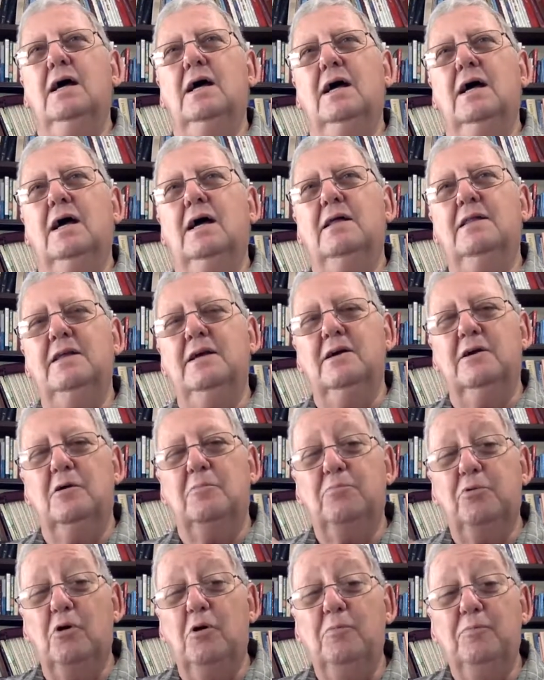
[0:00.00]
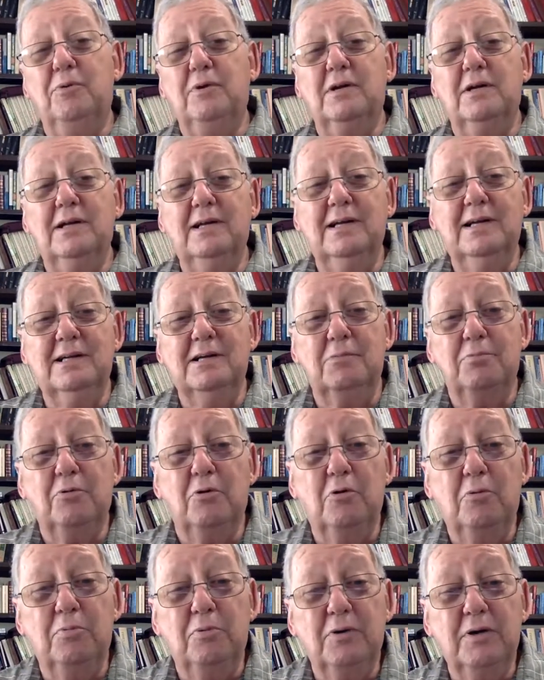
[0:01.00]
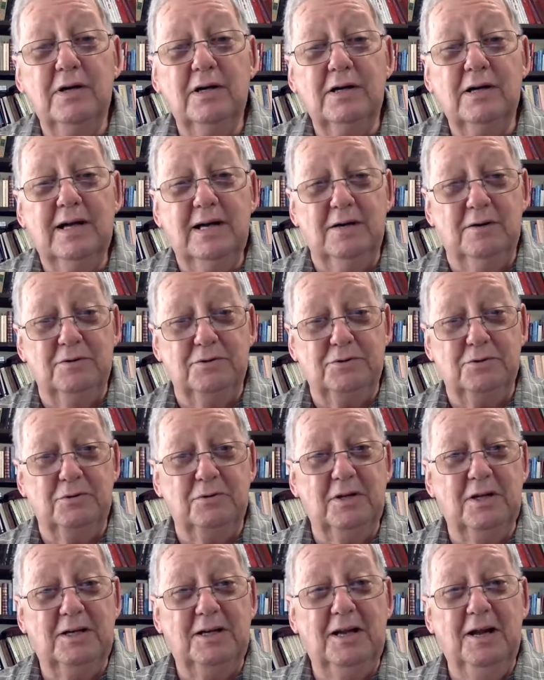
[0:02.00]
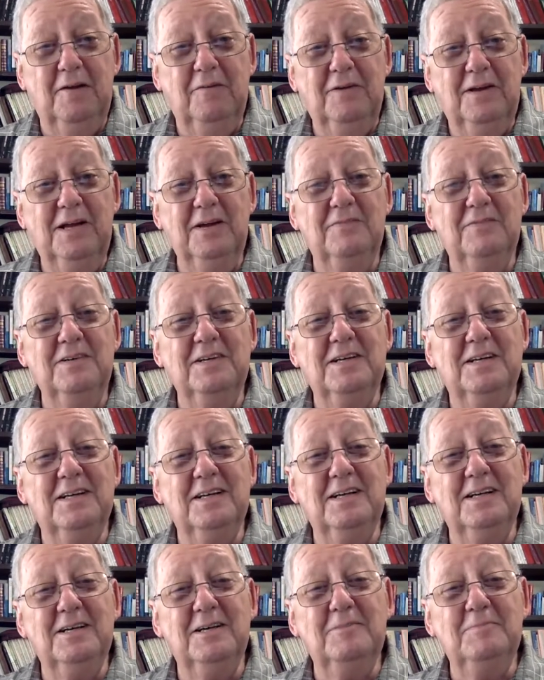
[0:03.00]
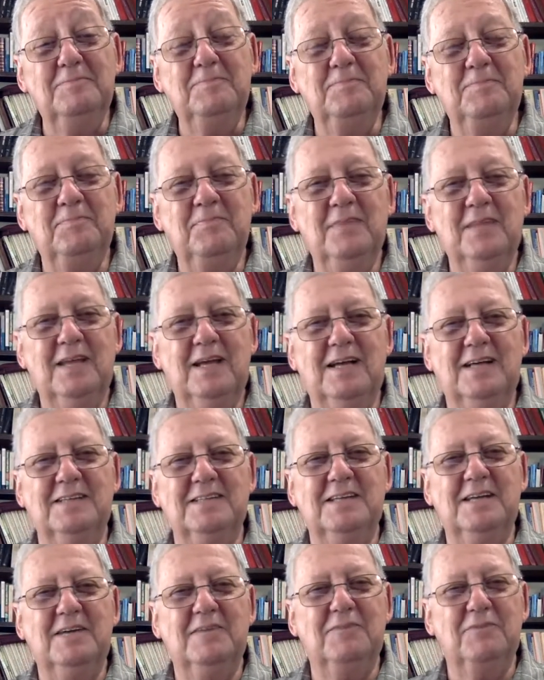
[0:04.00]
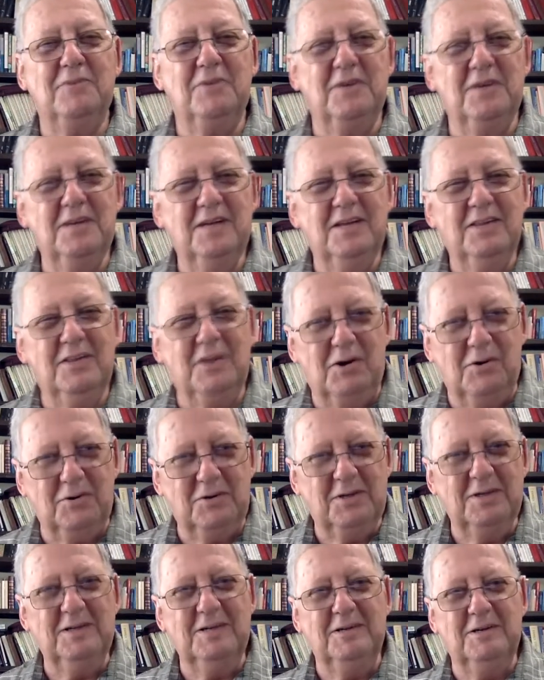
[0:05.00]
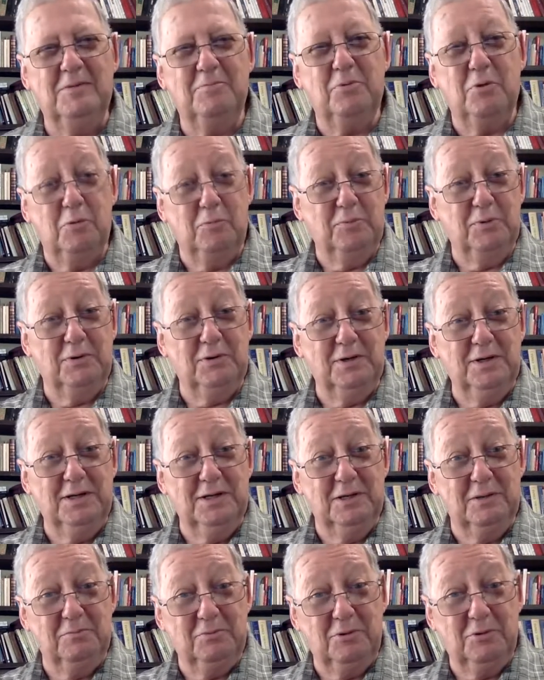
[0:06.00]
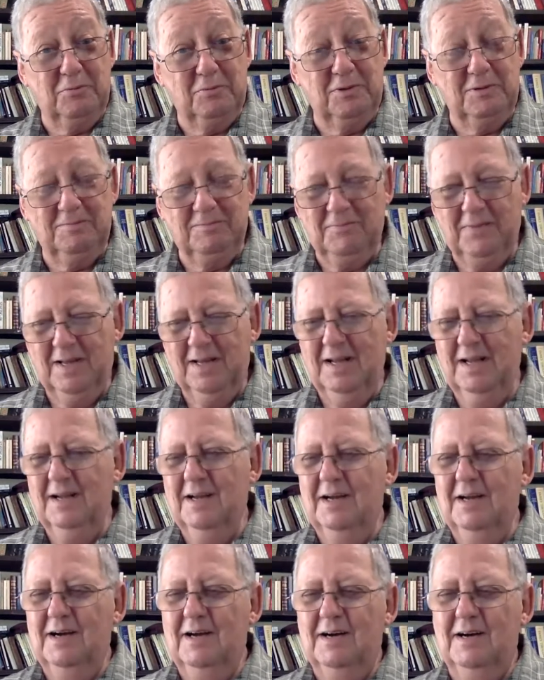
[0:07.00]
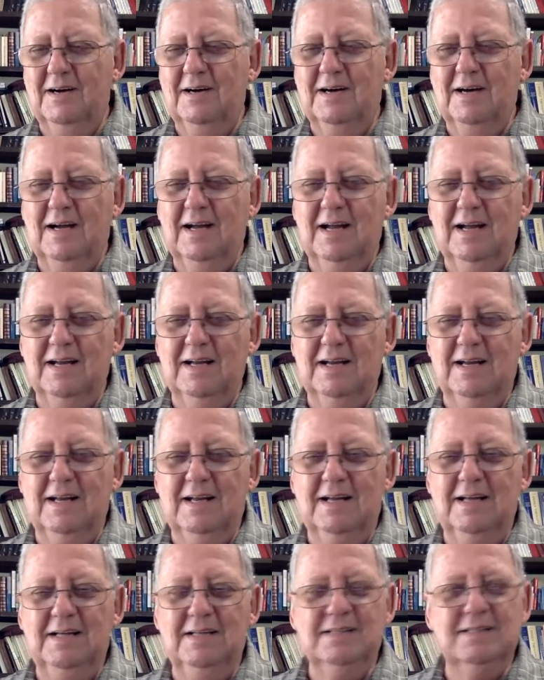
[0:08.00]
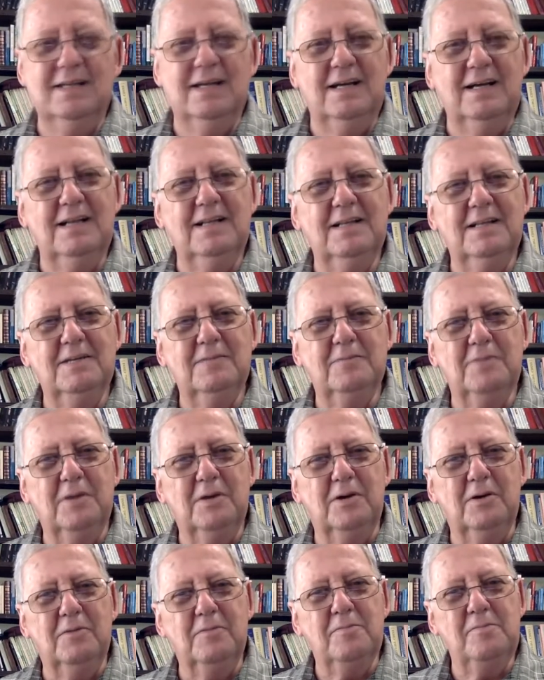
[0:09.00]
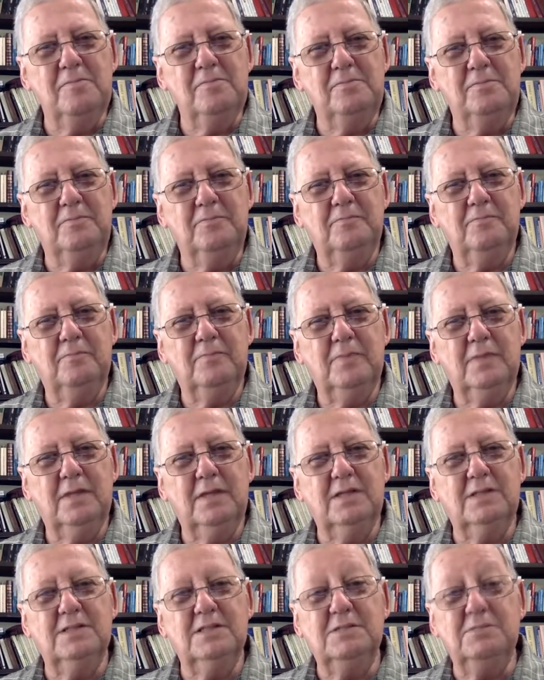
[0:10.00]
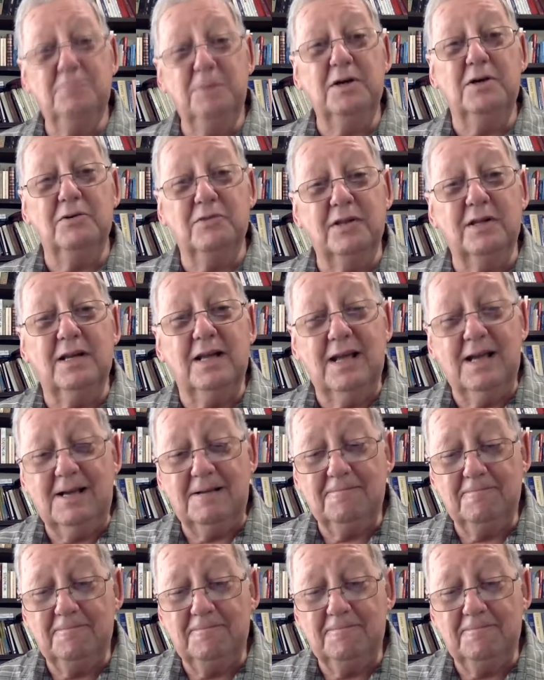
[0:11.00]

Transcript: and their appropriately inappropriate counsel that they've given to him. How's that for a thought? Appropriately inappropriate. And he's letting them know this is bigger than that.